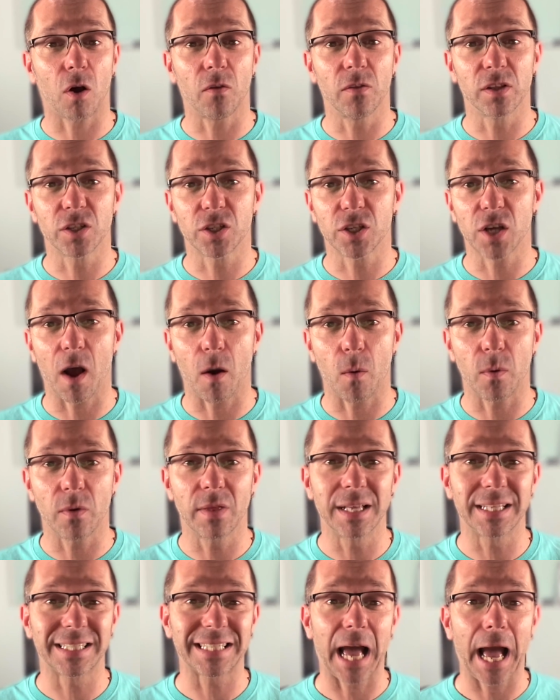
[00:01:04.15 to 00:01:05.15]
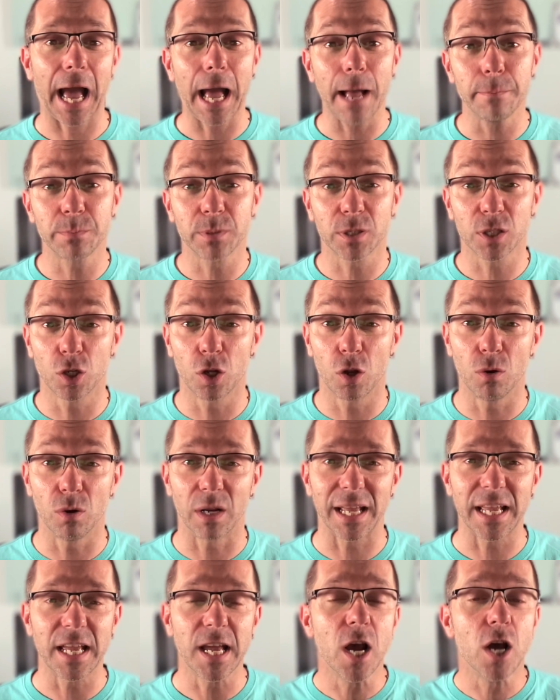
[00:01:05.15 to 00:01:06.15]
on the chart where there's
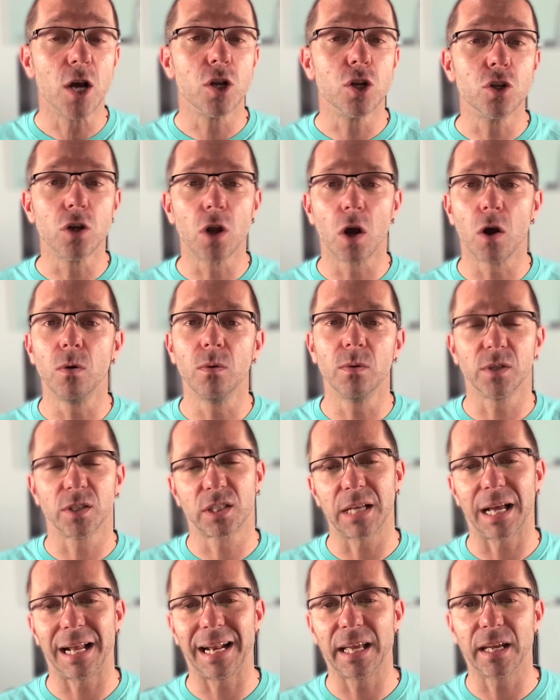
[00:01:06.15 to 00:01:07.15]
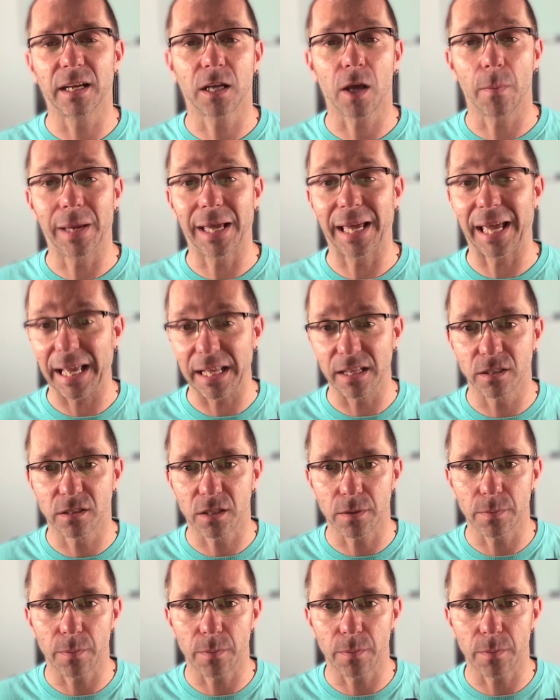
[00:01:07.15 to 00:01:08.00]
absolutely no selling coming into the